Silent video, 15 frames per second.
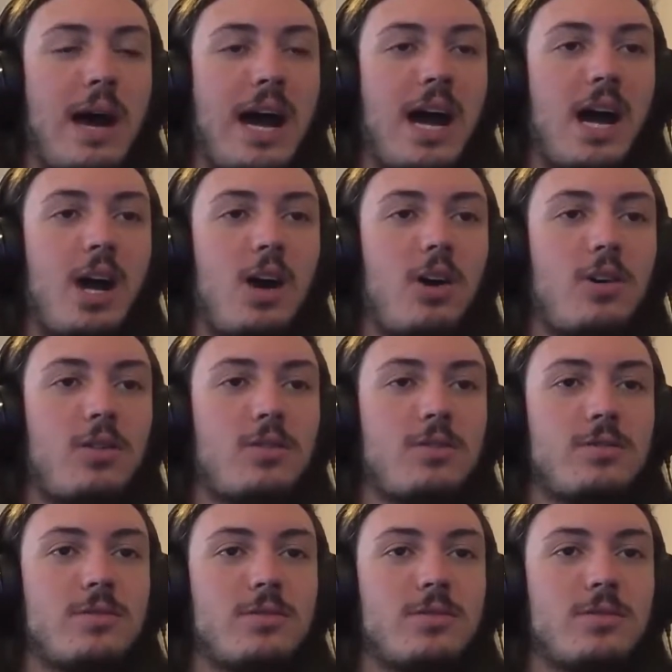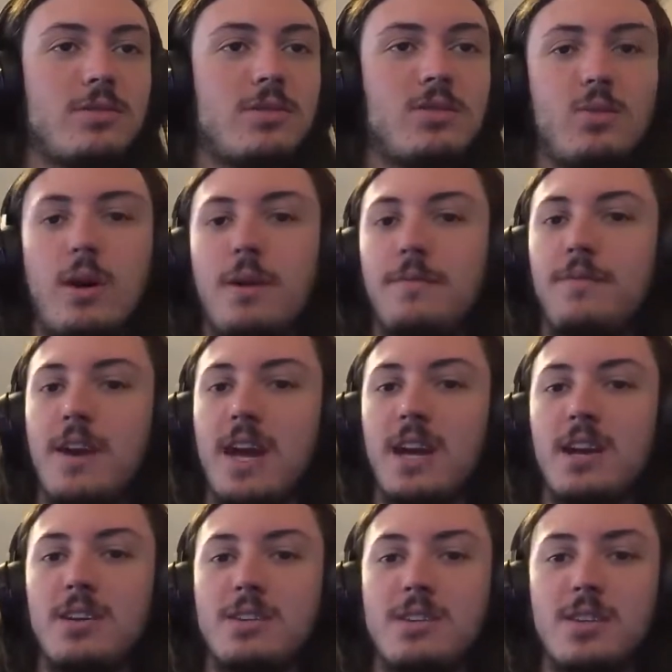Wow.
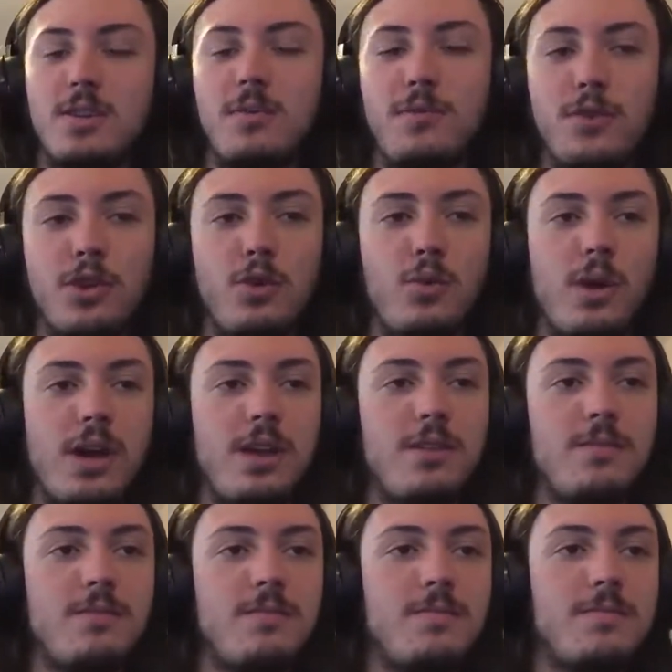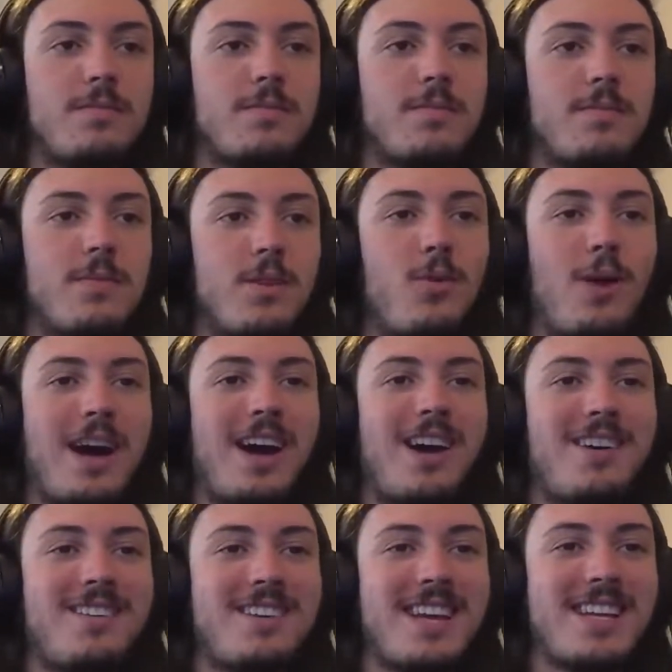Swampfire for the win.
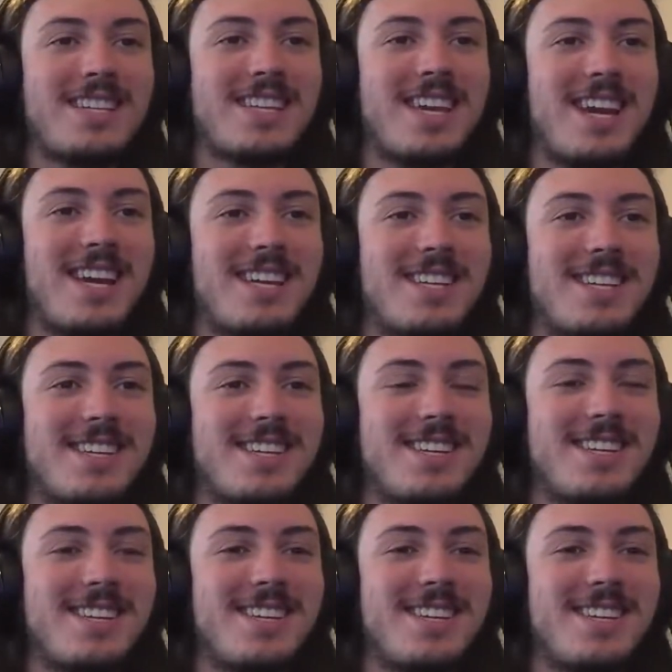Wow, nice catch.